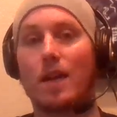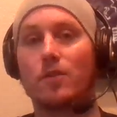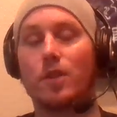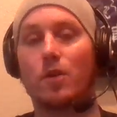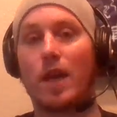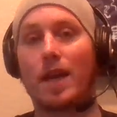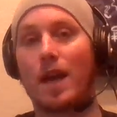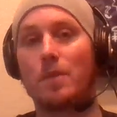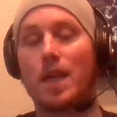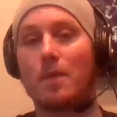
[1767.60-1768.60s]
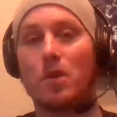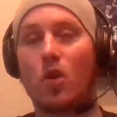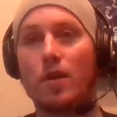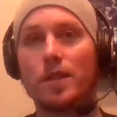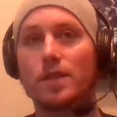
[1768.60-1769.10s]
don't know, like I became an
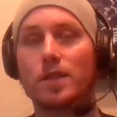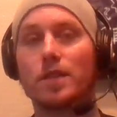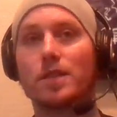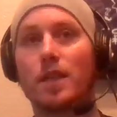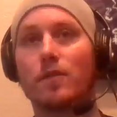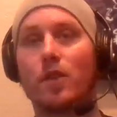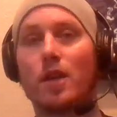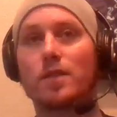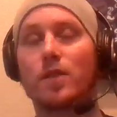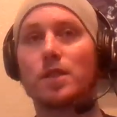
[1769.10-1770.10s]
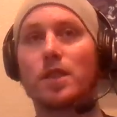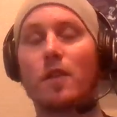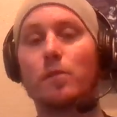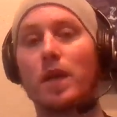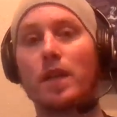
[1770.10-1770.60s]
artist and philosopher and
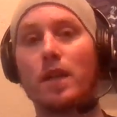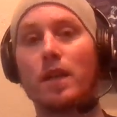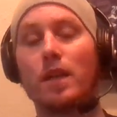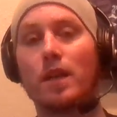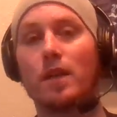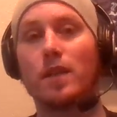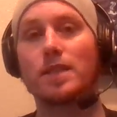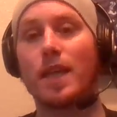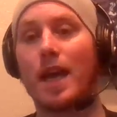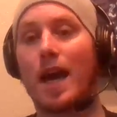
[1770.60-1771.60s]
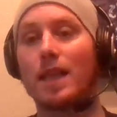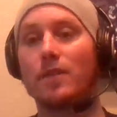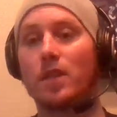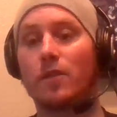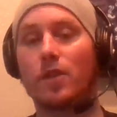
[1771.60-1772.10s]
stuff. But let's say I
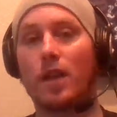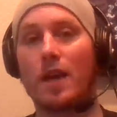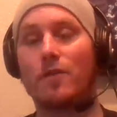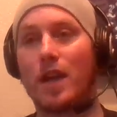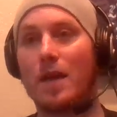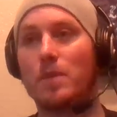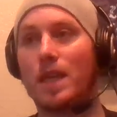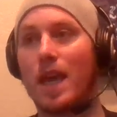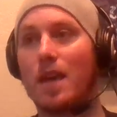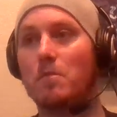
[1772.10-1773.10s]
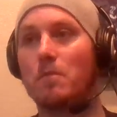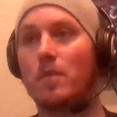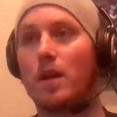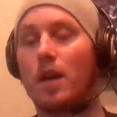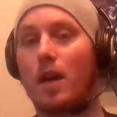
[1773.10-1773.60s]
lived a different life and I
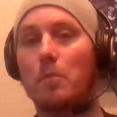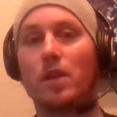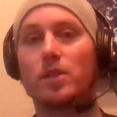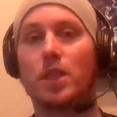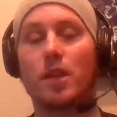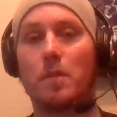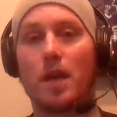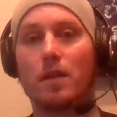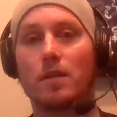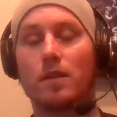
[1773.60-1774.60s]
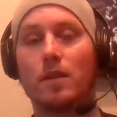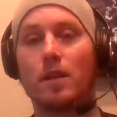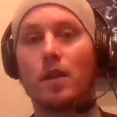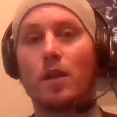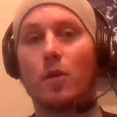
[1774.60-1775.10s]
became a military man.
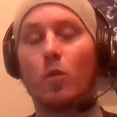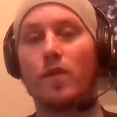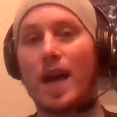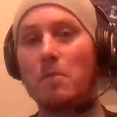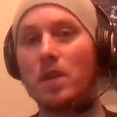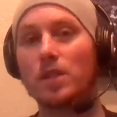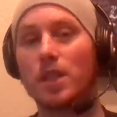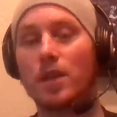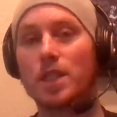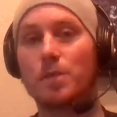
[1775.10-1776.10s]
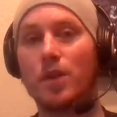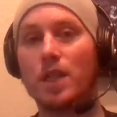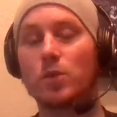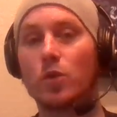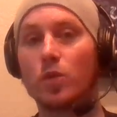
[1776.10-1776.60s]
Well, that military
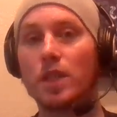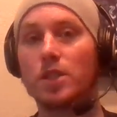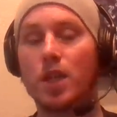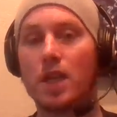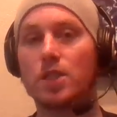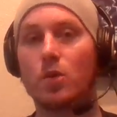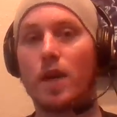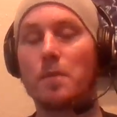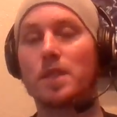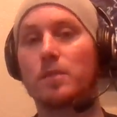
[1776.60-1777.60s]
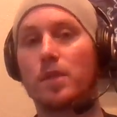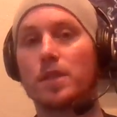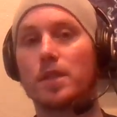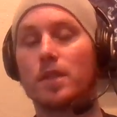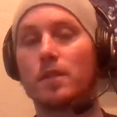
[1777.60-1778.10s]
experience would really change who I am as a
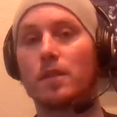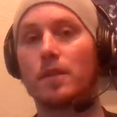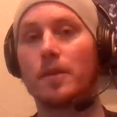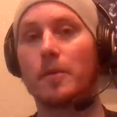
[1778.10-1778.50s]
person.